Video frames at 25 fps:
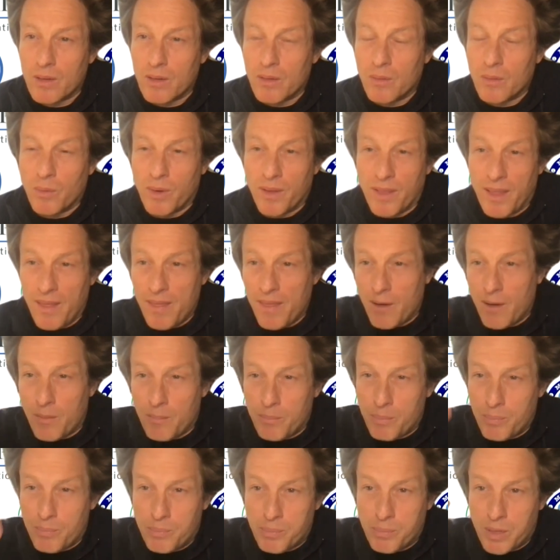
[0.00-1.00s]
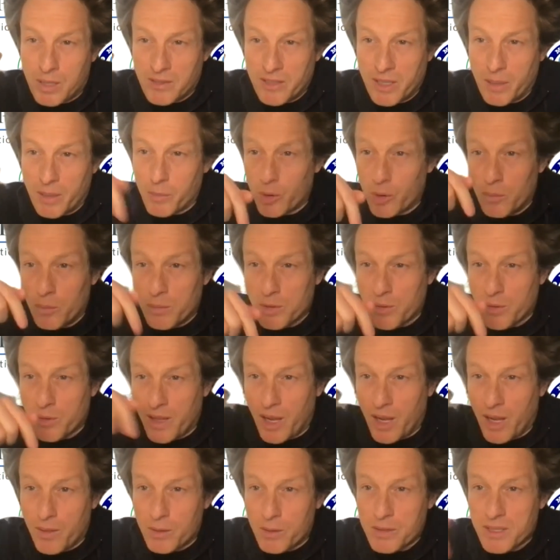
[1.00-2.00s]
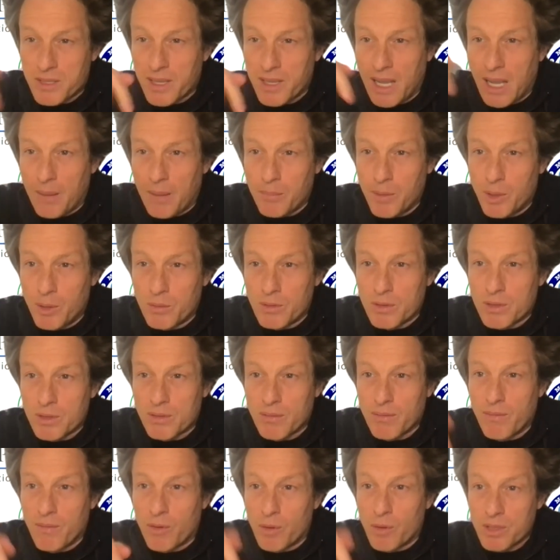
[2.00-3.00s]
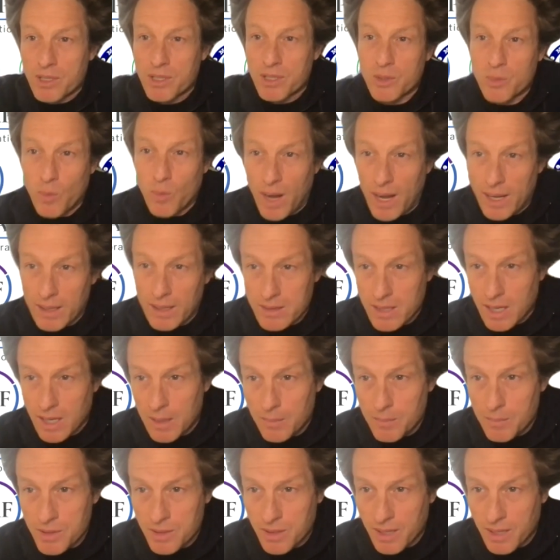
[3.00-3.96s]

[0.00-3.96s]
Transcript: within their subgroups or the other SYNGAP mutants versus wild types?